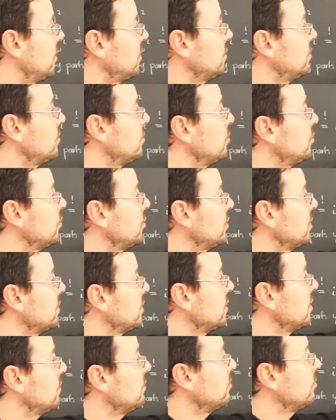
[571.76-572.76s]
solution is
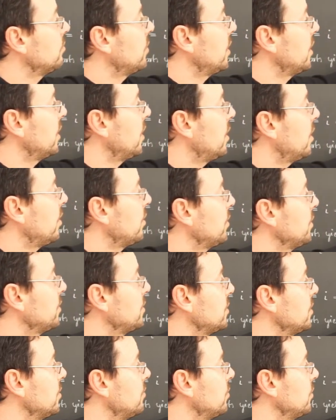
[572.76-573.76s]
given by r
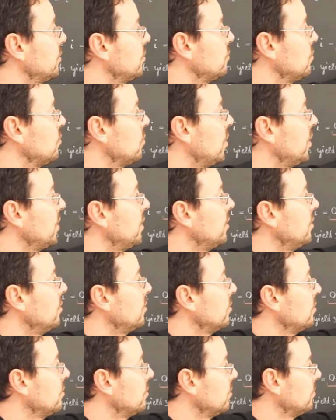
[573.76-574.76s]
is equal to
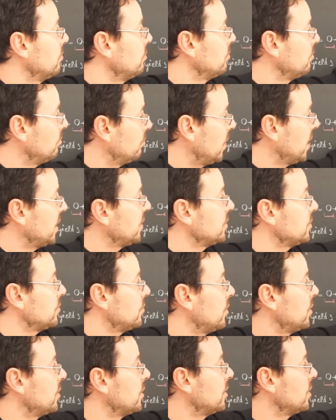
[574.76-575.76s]
1. Minus
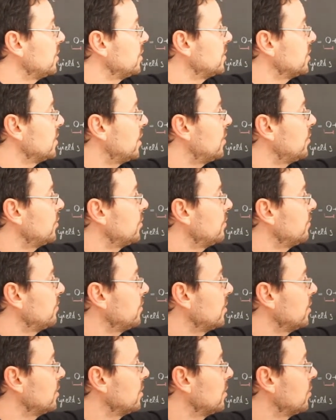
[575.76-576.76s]
1 is out of
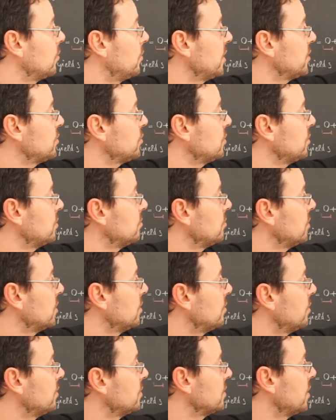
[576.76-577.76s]
the question
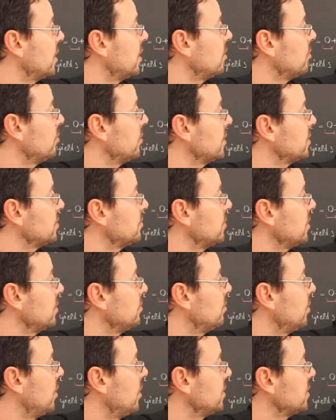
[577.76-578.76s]
because r must be
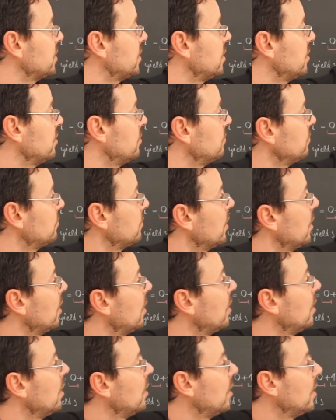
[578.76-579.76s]
positive.
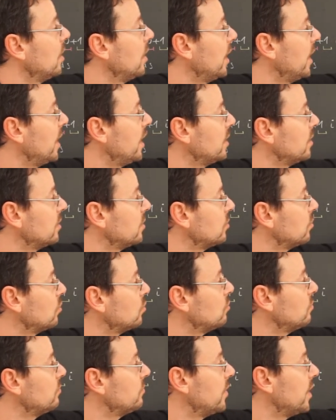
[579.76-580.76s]
And
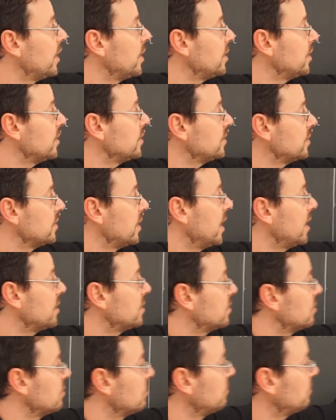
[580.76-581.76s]
2 phi is that,
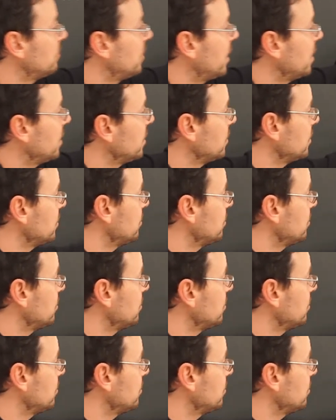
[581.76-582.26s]
so phi is